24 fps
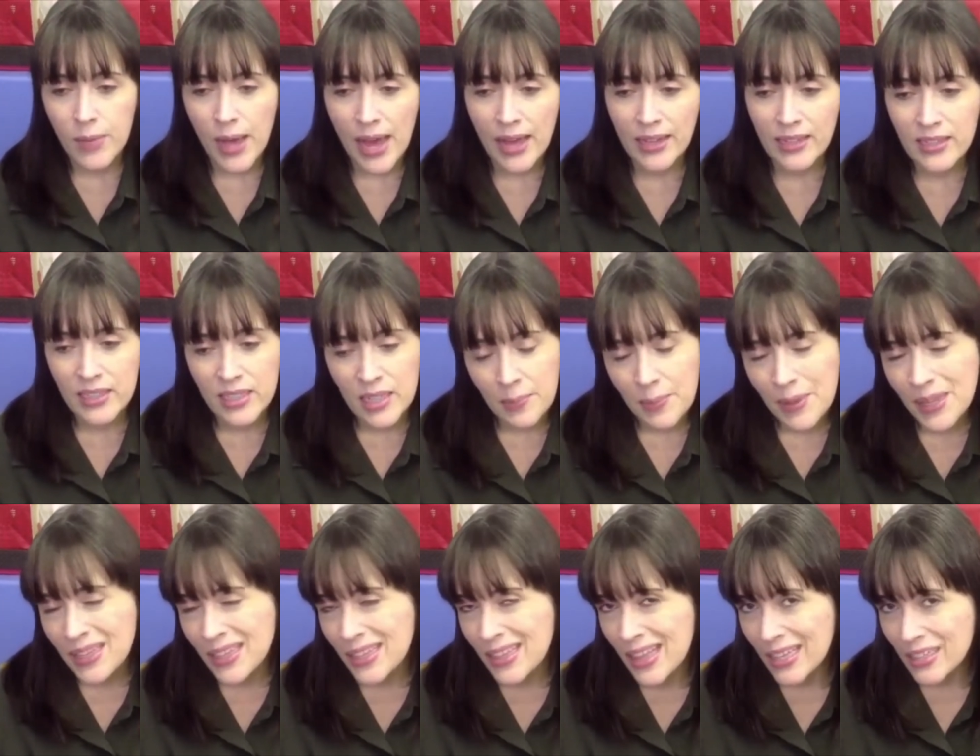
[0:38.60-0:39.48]
And
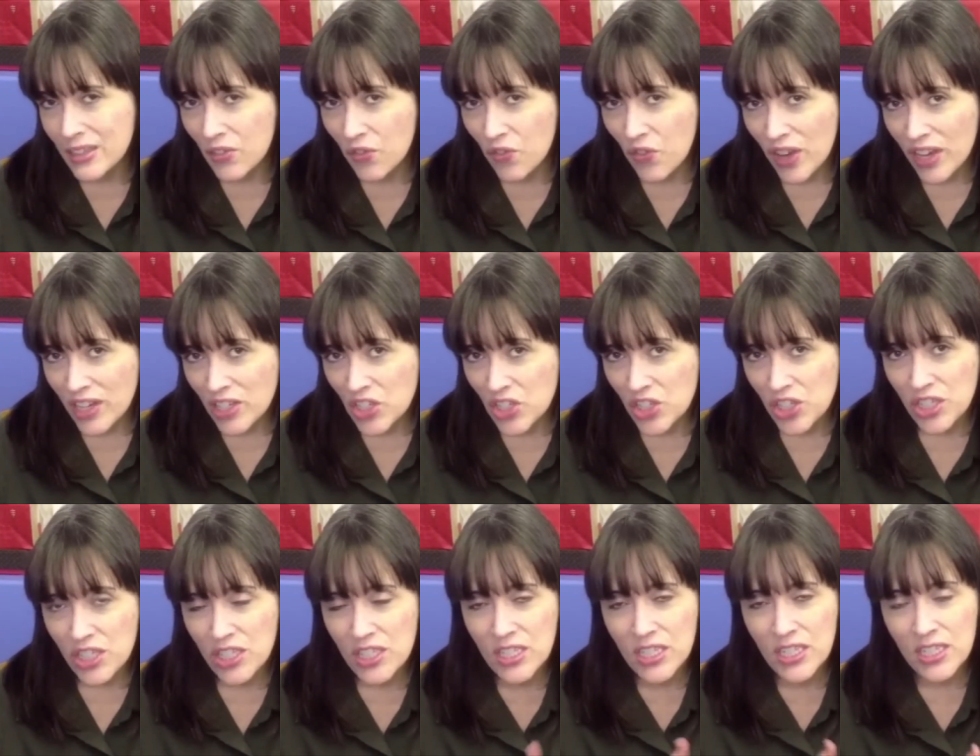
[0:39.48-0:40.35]
typically that's fish,
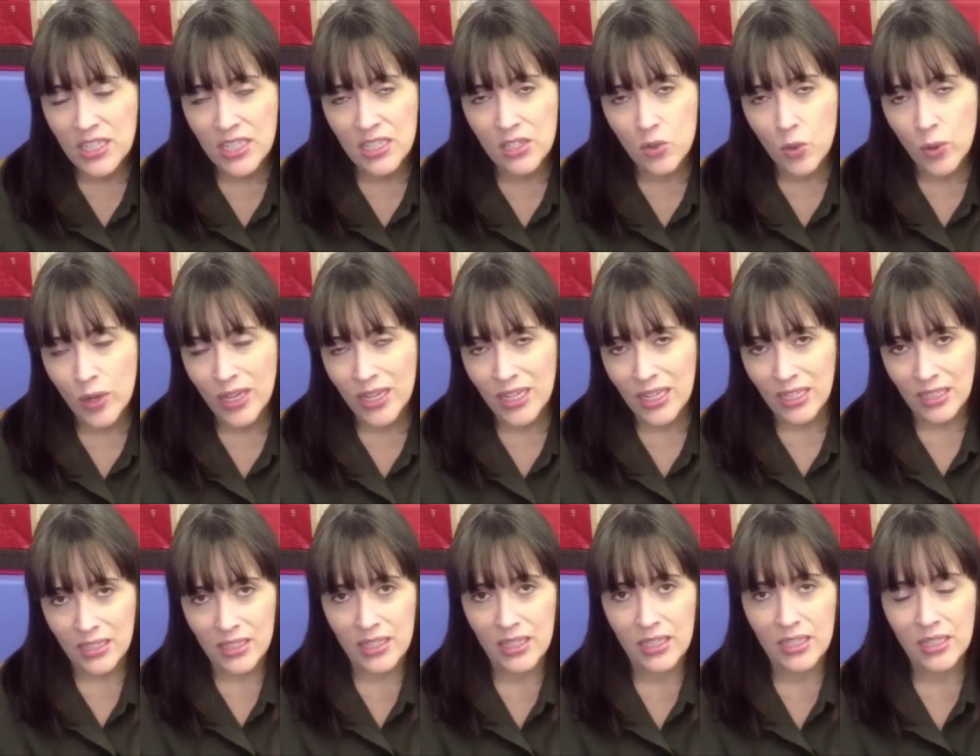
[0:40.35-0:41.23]
just because it's quick and
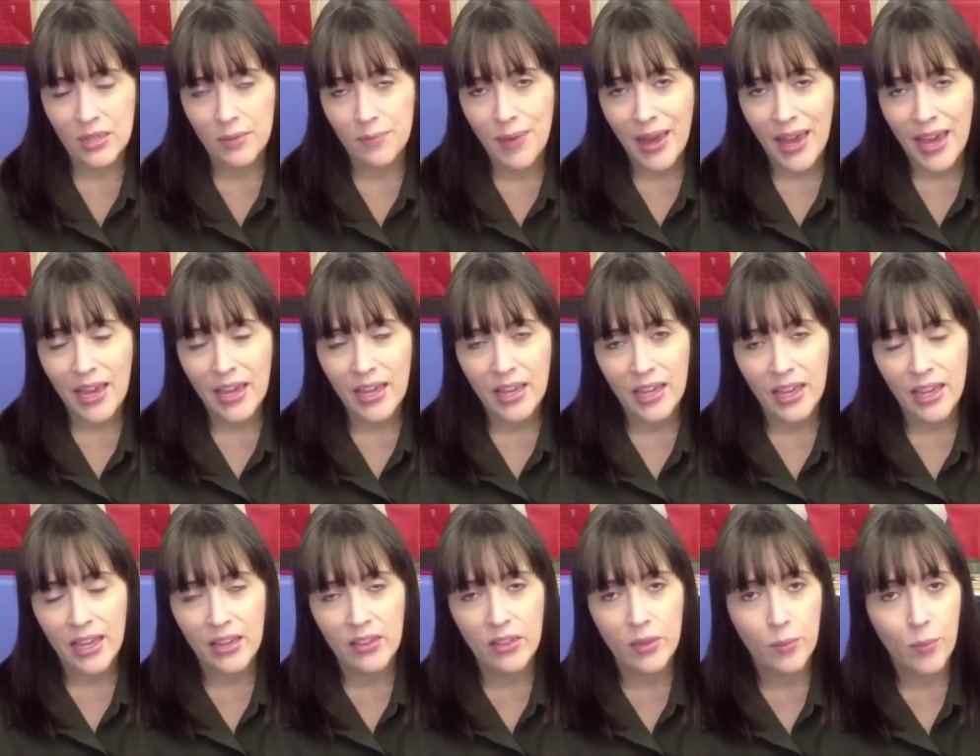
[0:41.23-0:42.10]
easy to make
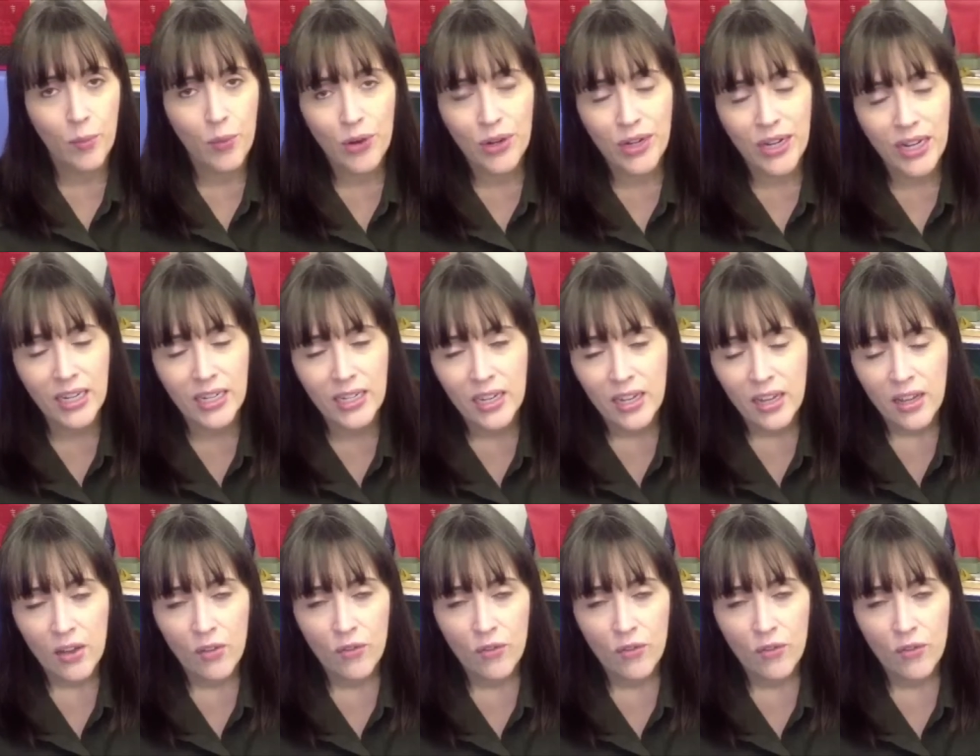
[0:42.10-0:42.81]
in the morning